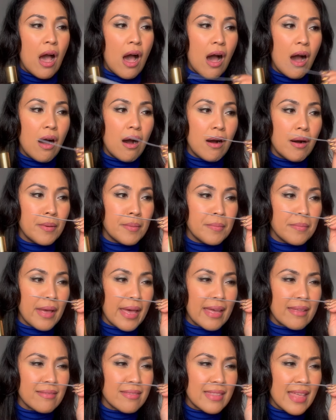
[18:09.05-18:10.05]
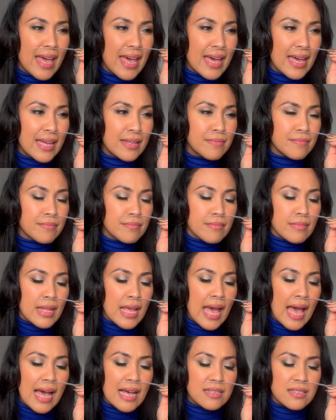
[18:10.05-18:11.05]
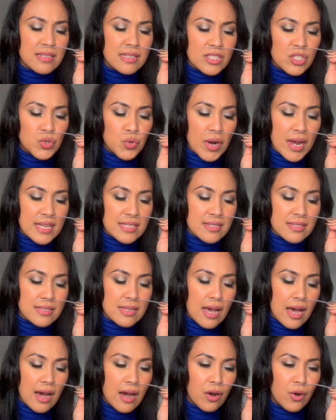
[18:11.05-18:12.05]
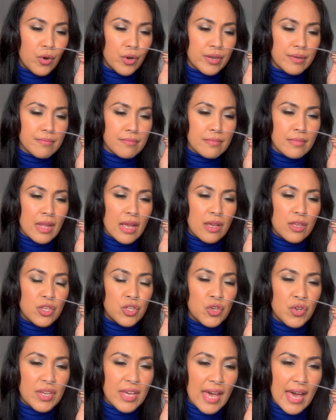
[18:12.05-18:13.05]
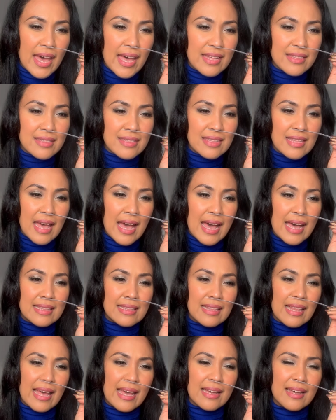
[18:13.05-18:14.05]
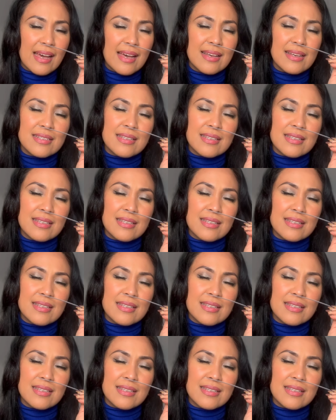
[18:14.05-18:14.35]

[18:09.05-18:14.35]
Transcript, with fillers: Um, and then as it dries down, you get that like